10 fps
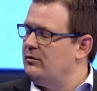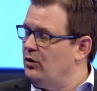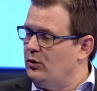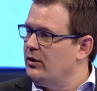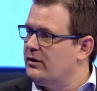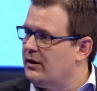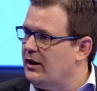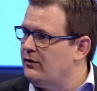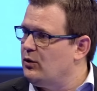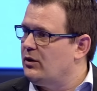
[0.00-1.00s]
we're not going to
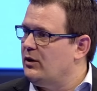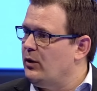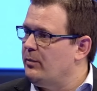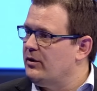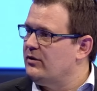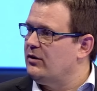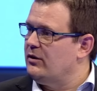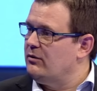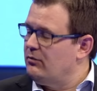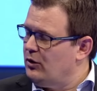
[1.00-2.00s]
have nuclear weapons,
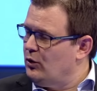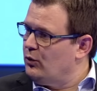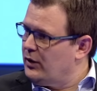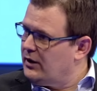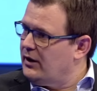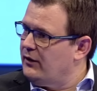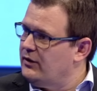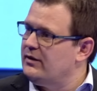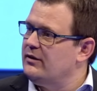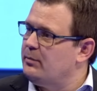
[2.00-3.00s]
and we can have
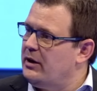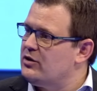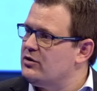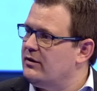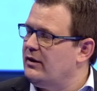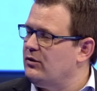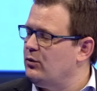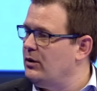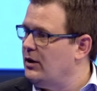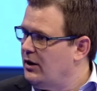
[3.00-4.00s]
these inspections as
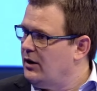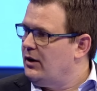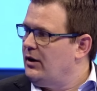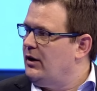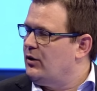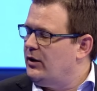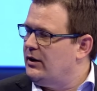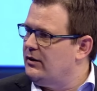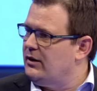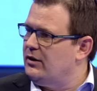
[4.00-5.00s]
we agreed
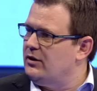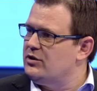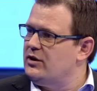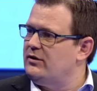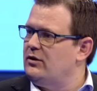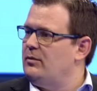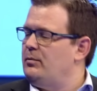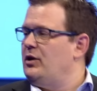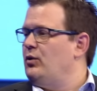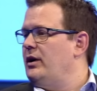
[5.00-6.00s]
in the
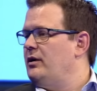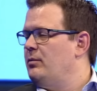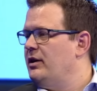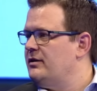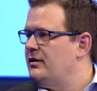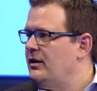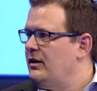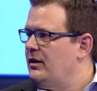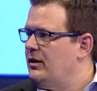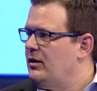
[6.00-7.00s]
JCPOA.
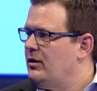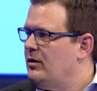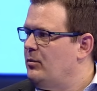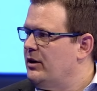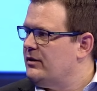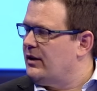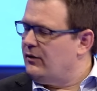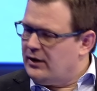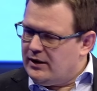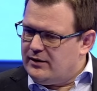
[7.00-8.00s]
But
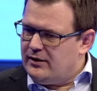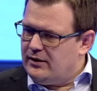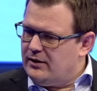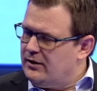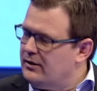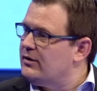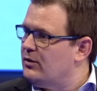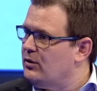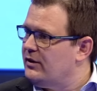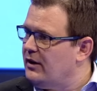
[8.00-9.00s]
given that there's
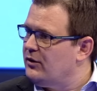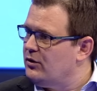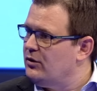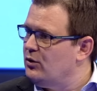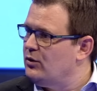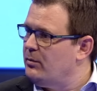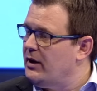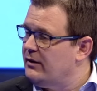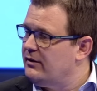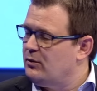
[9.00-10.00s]
all these other new demands